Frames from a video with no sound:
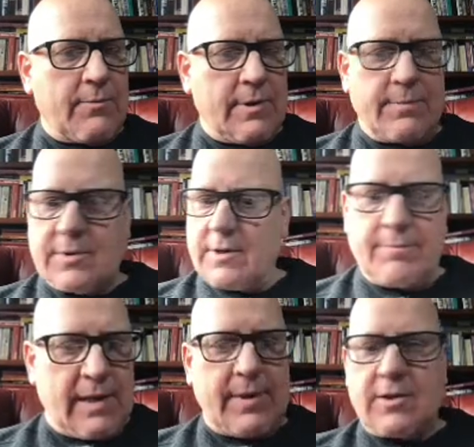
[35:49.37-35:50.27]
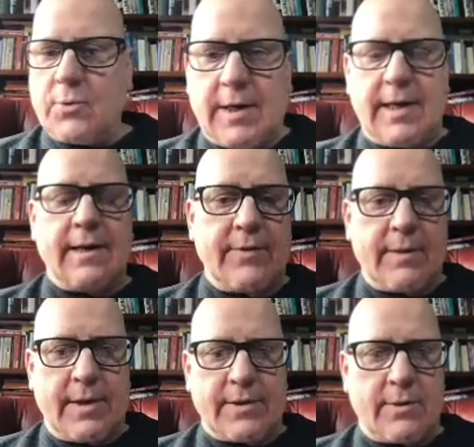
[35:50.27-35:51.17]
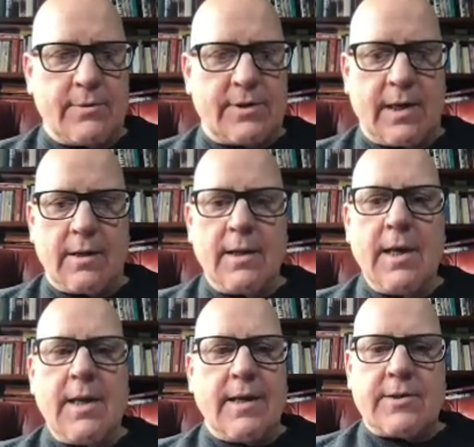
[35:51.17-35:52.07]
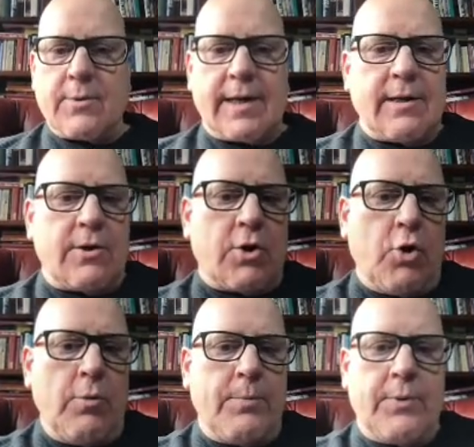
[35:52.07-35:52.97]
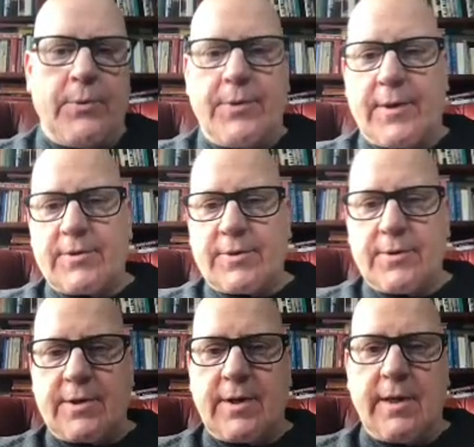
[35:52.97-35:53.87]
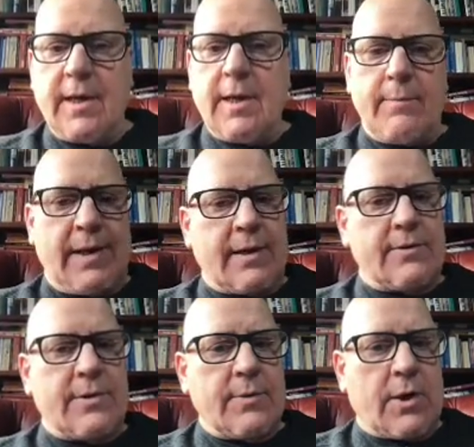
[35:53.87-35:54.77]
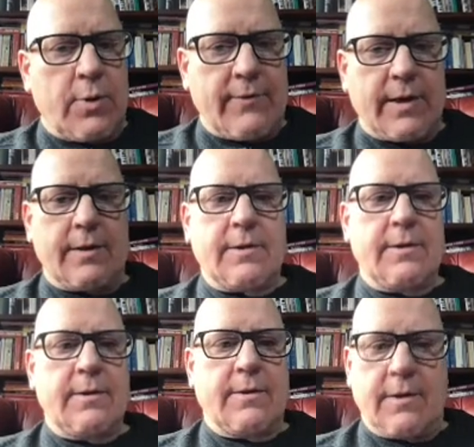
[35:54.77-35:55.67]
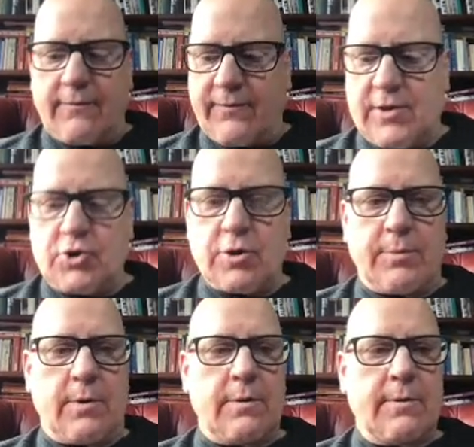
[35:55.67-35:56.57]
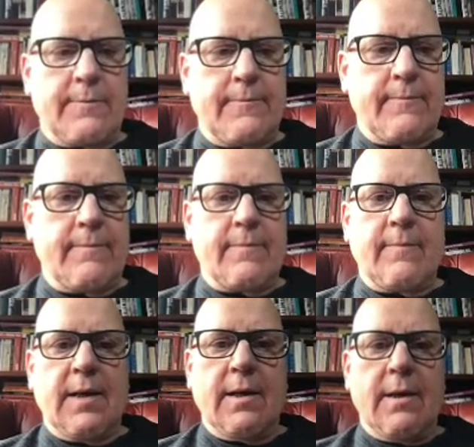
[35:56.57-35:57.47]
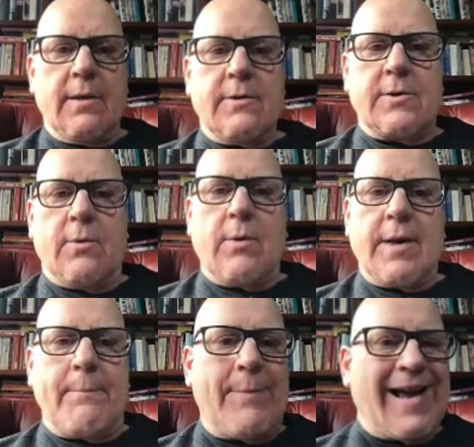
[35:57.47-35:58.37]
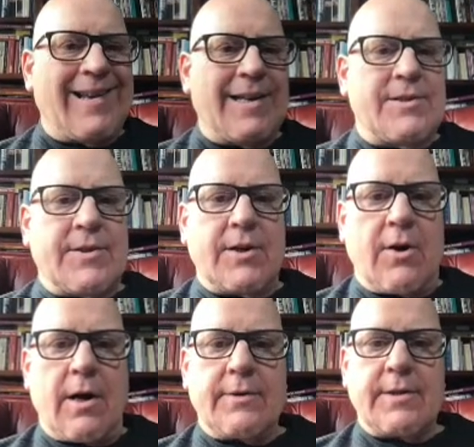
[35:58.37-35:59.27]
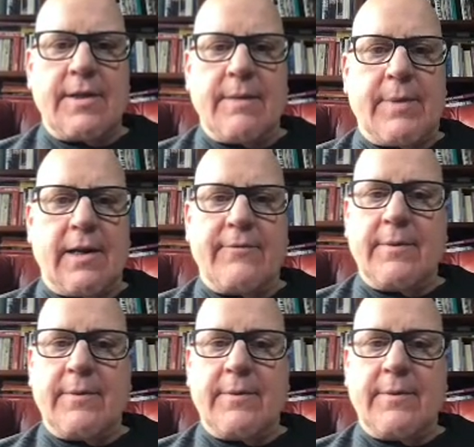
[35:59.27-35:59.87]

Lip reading: rooms, there may be 20 of them at the hotel, and so I can cope with uncertainty because they're equivalent. They're fungible. So I want to balance the cost and the benefit